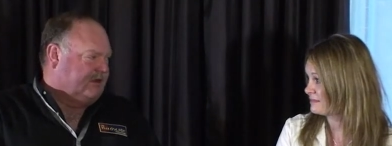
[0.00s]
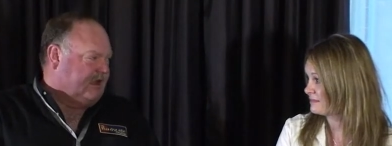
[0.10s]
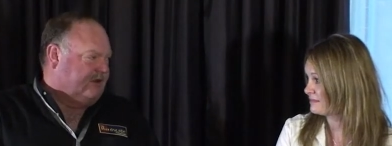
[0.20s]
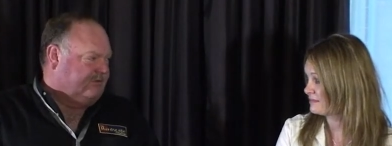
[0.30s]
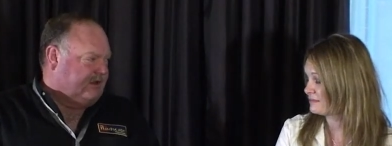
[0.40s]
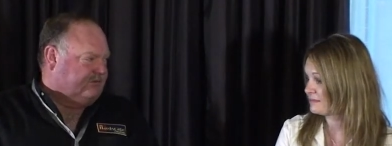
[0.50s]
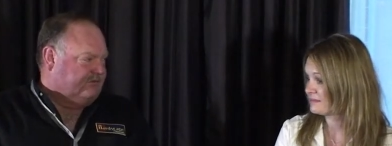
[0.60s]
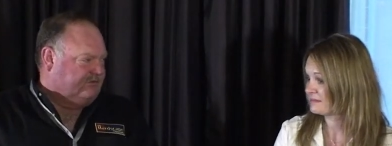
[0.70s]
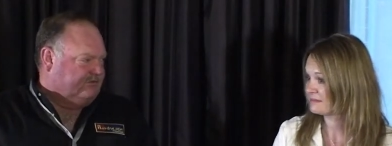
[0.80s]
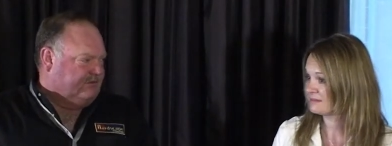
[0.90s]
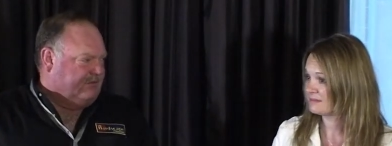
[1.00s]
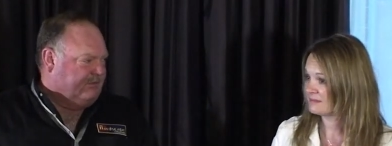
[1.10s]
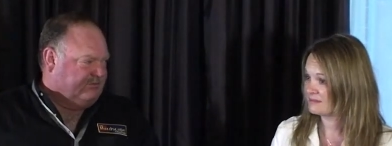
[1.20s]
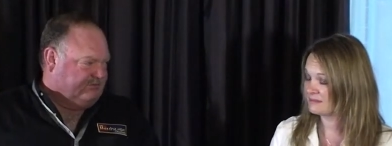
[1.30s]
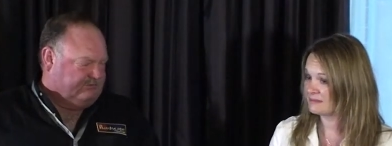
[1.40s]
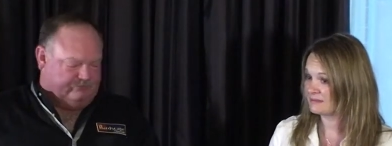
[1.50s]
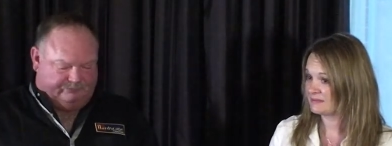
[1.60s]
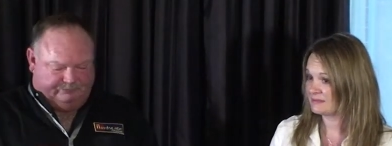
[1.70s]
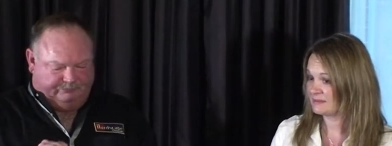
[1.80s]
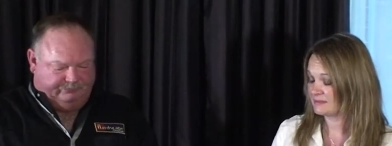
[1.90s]
Speaker 1: the contractors, the members
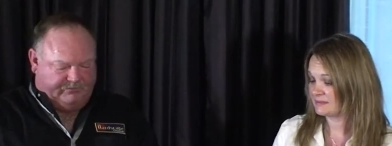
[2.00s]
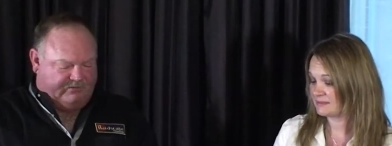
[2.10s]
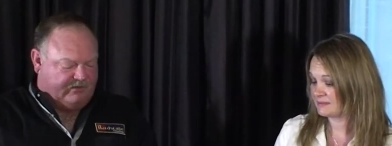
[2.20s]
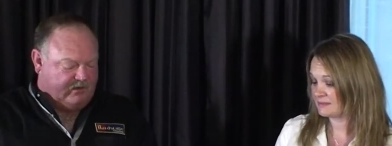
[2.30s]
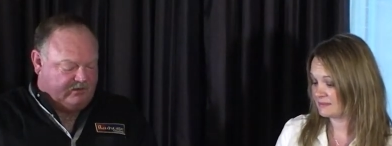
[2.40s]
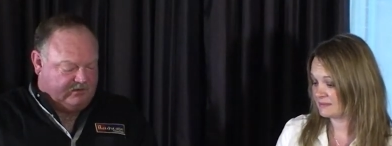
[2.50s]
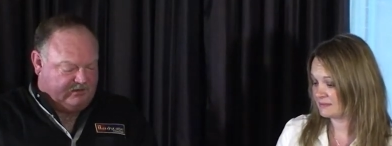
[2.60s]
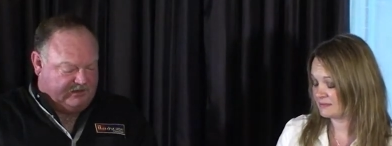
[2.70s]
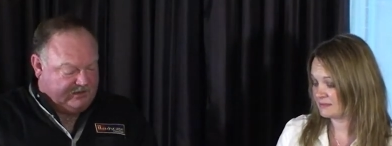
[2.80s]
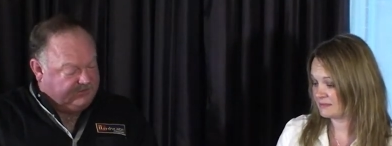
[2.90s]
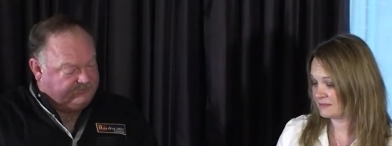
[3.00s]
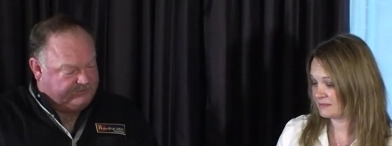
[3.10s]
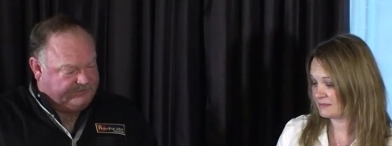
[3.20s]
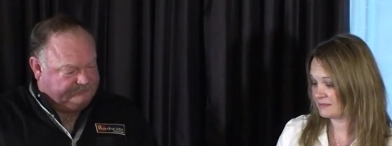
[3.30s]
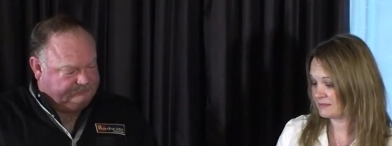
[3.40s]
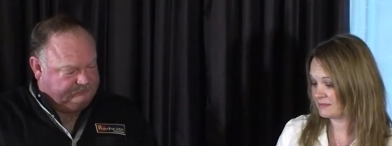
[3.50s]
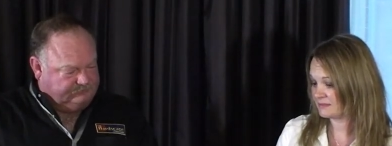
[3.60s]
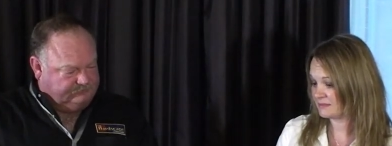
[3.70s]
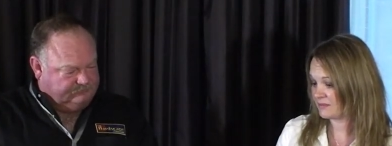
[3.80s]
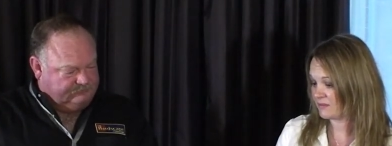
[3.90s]
of our industry,
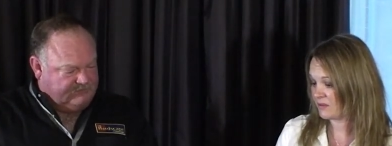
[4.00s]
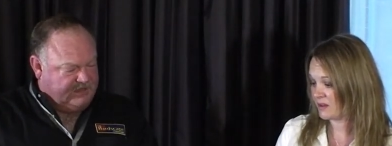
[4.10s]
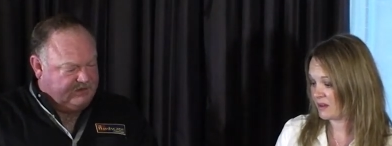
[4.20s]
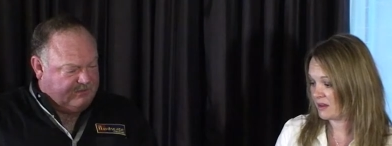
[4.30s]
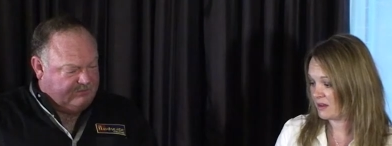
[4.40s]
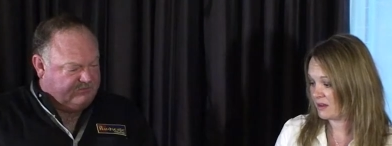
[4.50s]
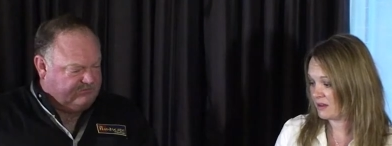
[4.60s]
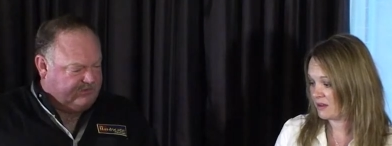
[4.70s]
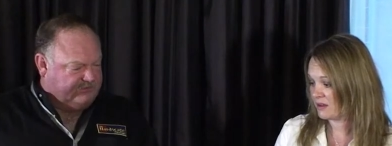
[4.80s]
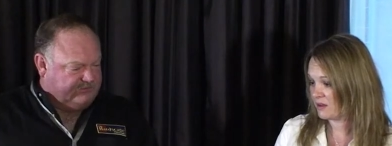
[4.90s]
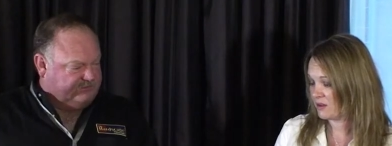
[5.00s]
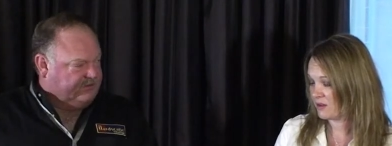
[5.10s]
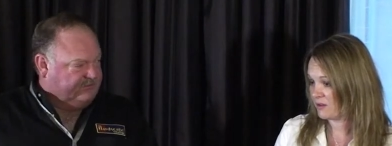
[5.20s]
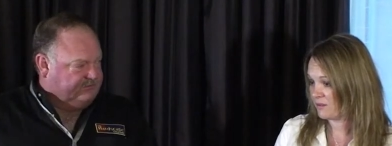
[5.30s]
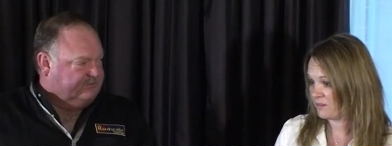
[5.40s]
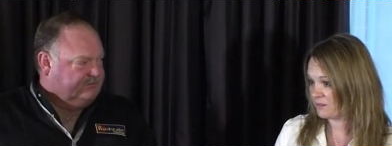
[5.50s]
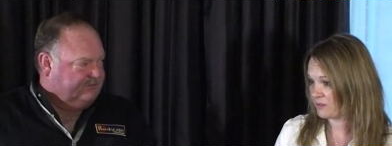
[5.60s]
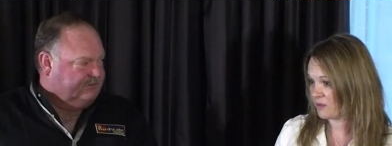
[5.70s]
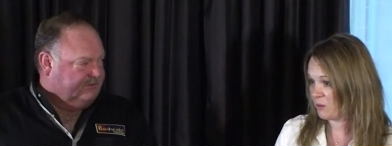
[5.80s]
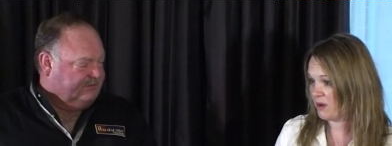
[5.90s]
and the members of our association?
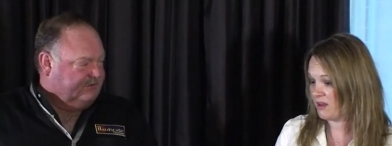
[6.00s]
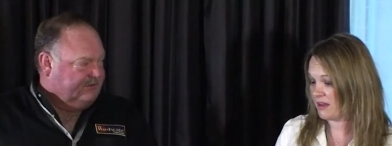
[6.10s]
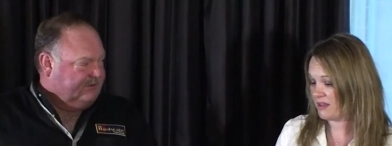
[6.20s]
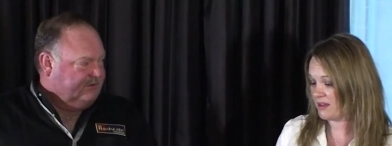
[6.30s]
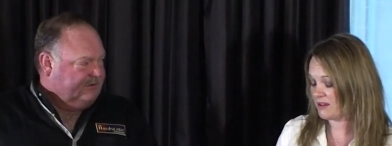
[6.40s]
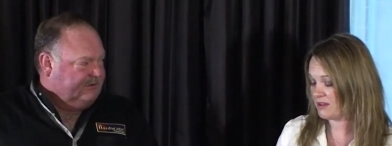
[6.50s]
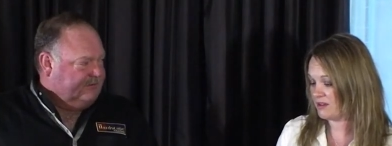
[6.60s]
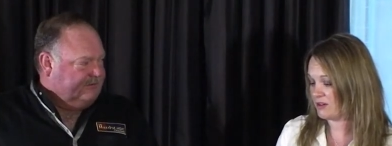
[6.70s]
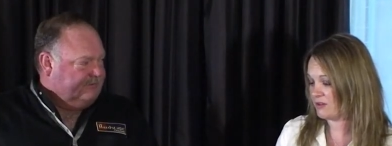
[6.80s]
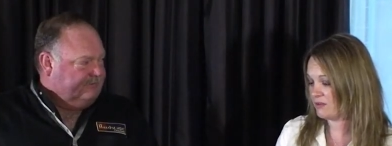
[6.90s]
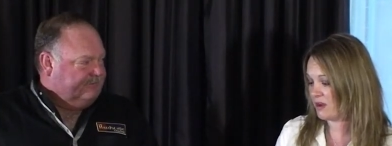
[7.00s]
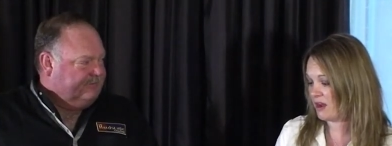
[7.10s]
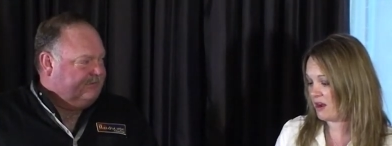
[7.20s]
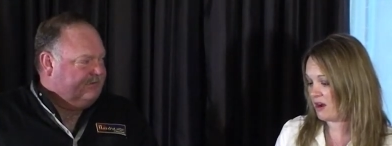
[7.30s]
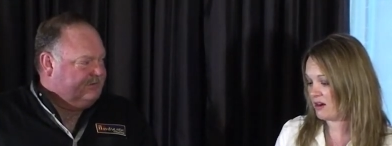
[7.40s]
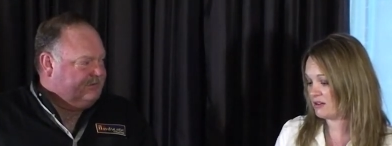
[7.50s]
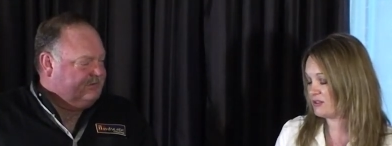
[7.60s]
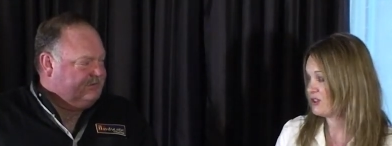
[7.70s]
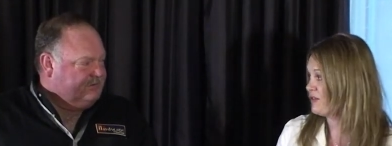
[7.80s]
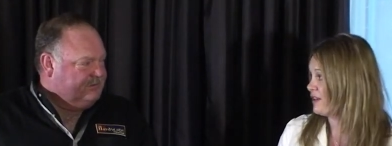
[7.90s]
Speaker 2: Well, I think, you know, our
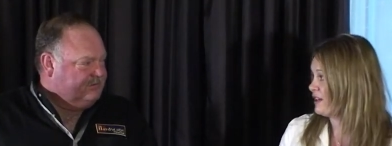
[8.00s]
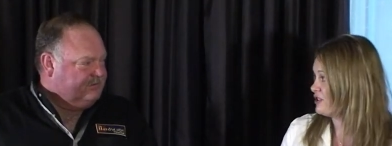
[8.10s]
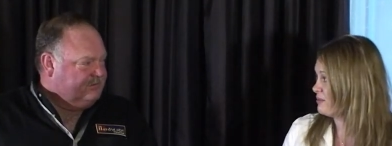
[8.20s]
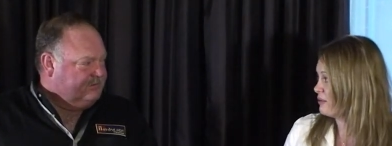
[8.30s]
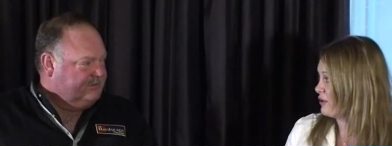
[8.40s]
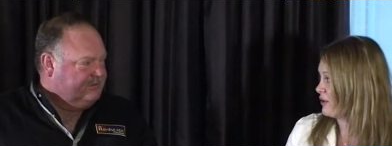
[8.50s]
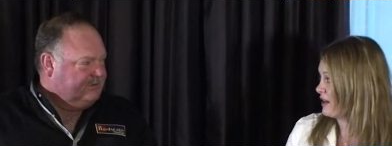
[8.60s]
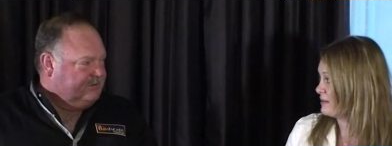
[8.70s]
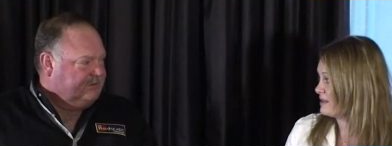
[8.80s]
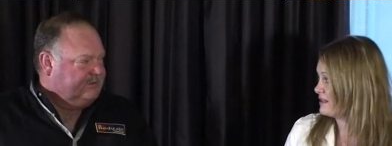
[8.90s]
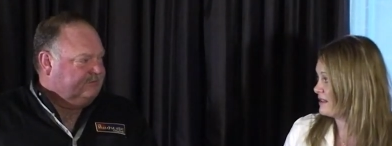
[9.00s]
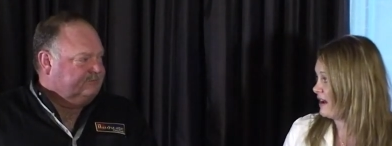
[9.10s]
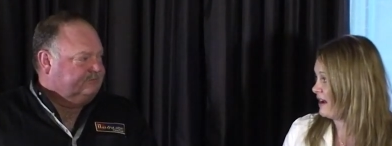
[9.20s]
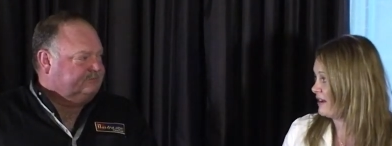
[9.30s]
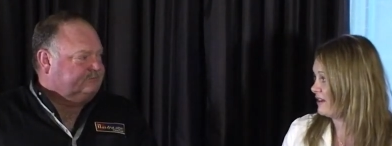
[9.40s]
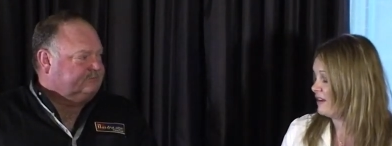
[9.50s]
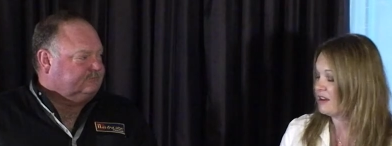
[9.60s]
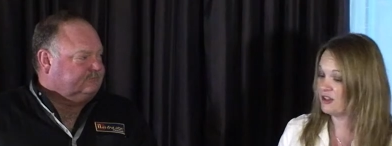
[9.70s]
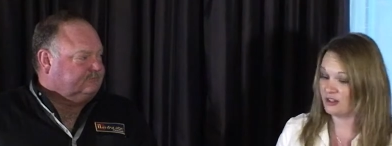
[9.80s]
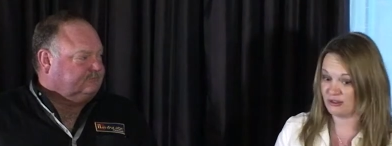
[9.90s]
certification programs, I
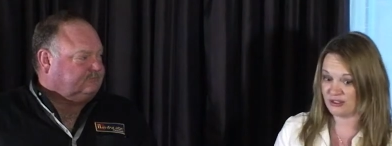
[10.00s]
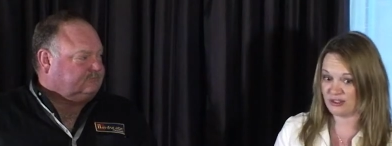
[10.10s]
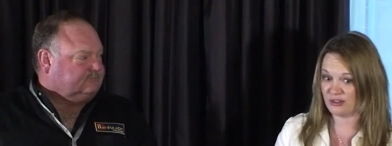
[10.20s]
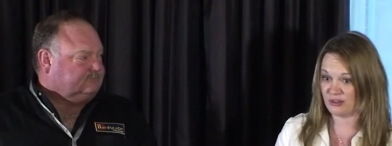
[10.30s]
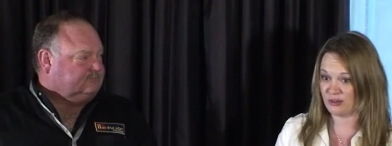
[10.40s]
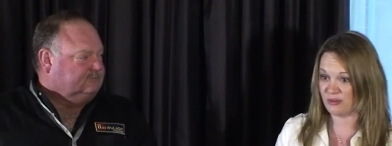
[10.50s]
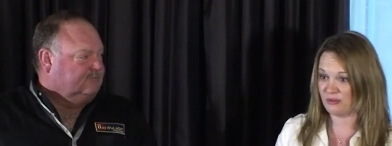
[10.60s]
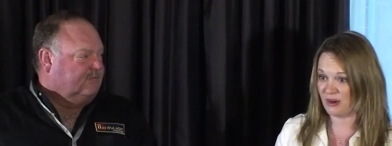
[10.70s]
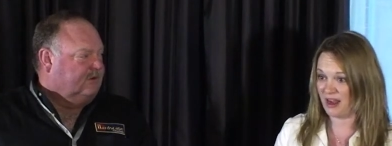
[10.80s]
used to